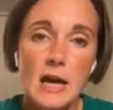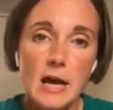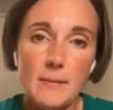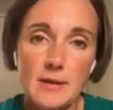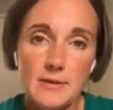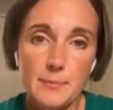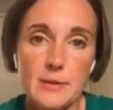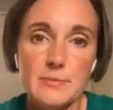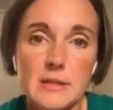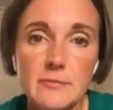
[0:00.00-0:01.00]
and the
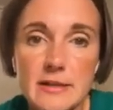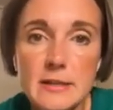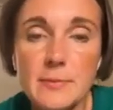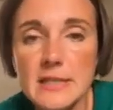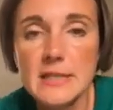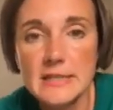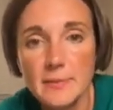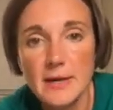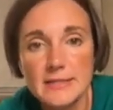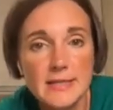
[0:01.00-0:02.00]
BBC Recipe Database,